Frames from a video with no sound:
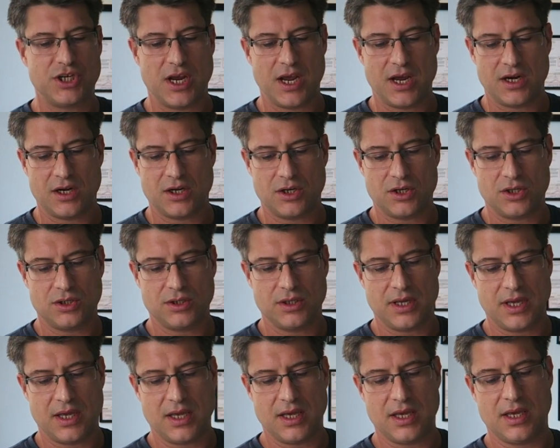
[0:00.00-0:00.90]
channel
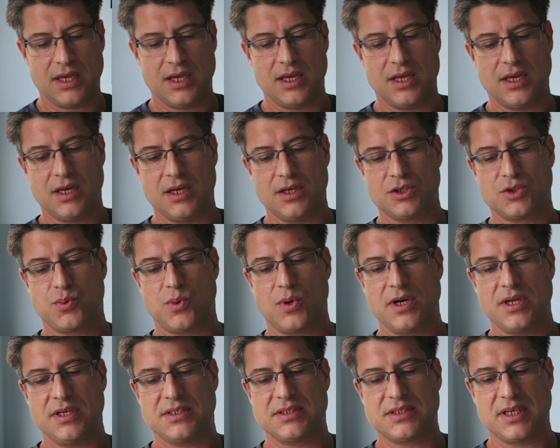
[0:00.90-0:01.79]
in
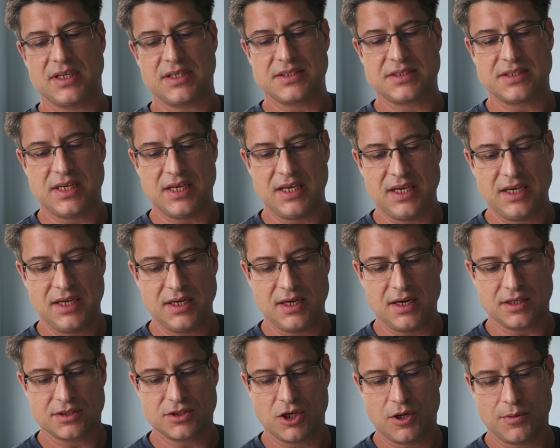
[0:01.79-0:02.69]
twenty sixteen,
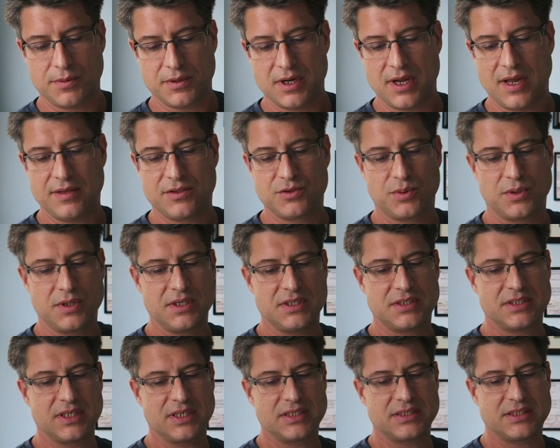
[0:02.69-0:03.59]
October ninth, twenty
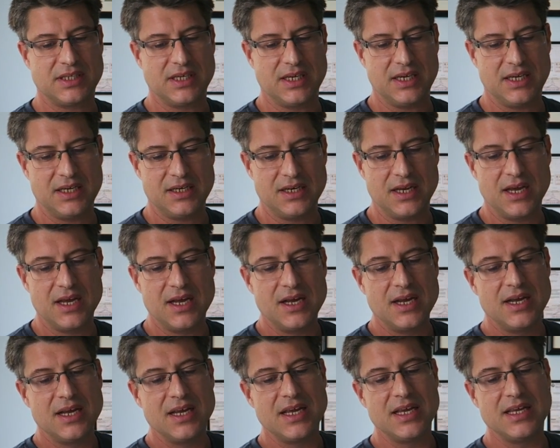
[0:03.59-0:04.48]
sixteen.
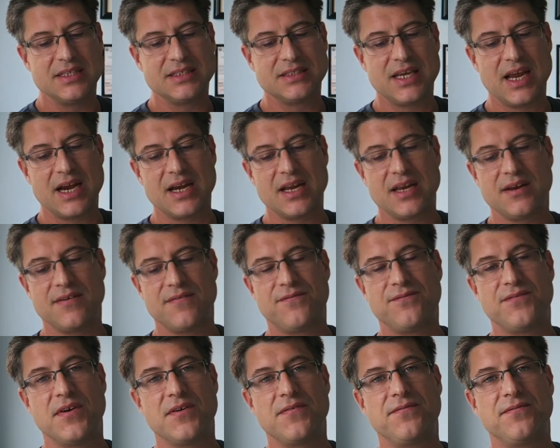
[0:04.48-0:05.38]
He's getting
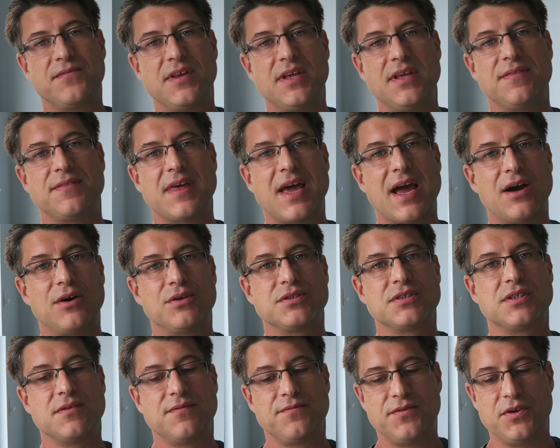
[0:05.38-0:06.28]
fifty
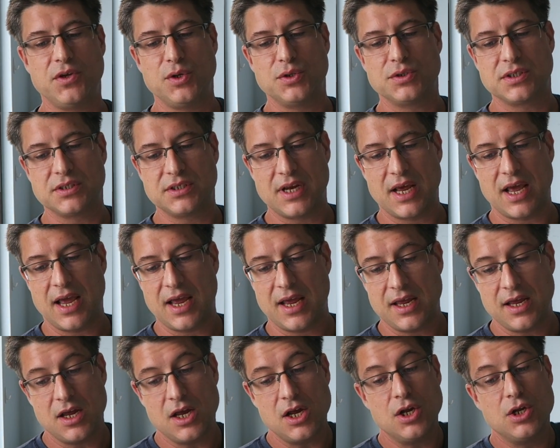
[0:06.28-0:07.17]
thousand views a
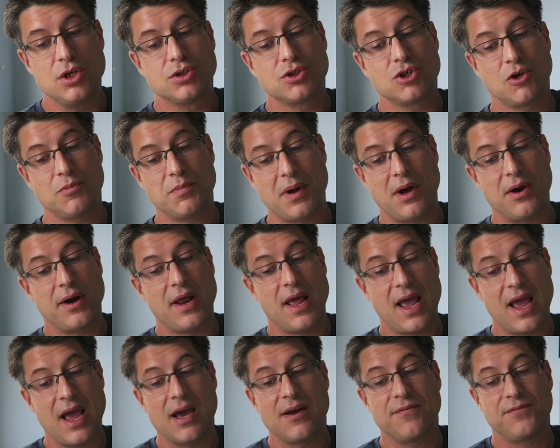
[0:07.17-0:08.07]
day, so about
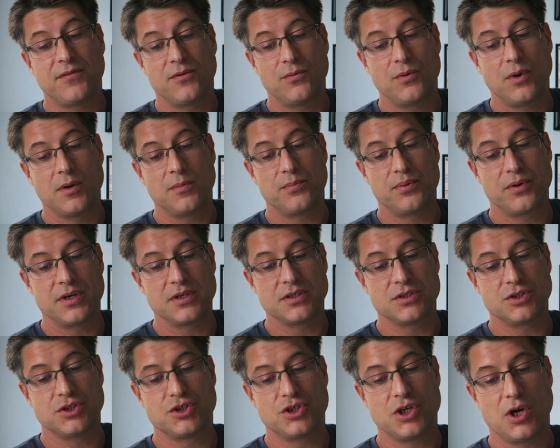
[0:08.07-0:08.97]
half of what
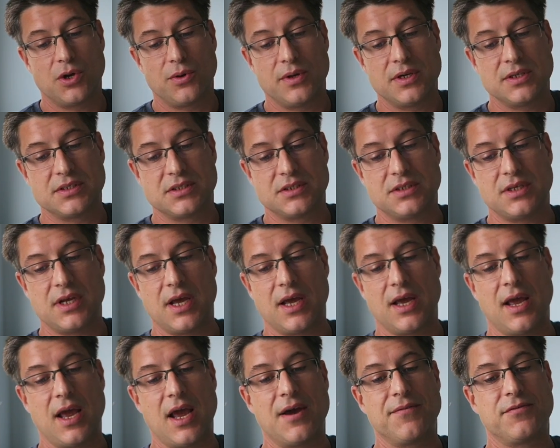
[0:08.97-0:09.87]
Prison Show is a
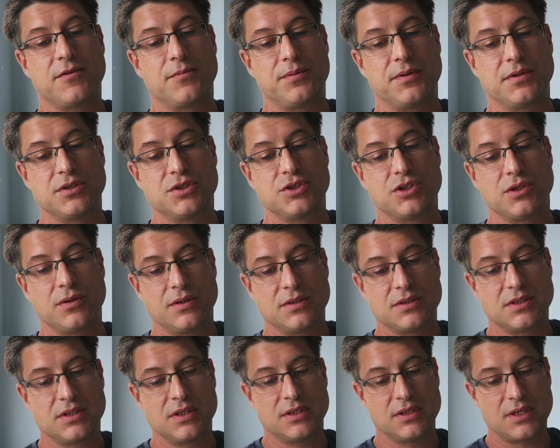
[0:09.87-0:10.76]
day, After Prison Show
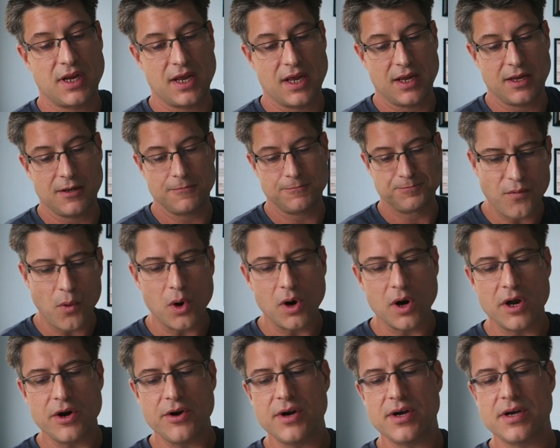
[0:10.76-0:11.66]
is in a day.
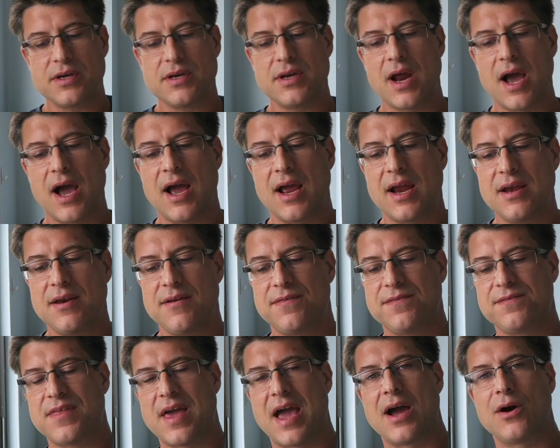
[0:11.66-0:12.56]
four hundred nine
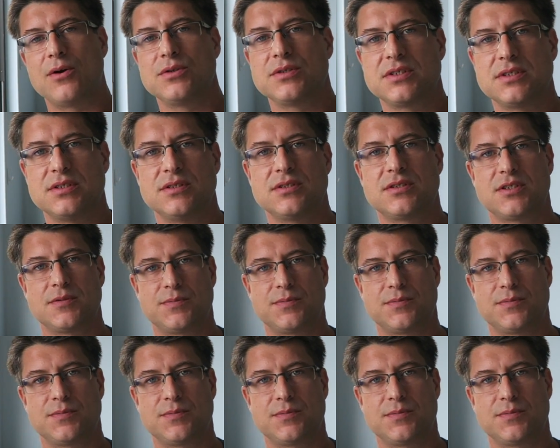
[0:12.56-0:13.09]
thousand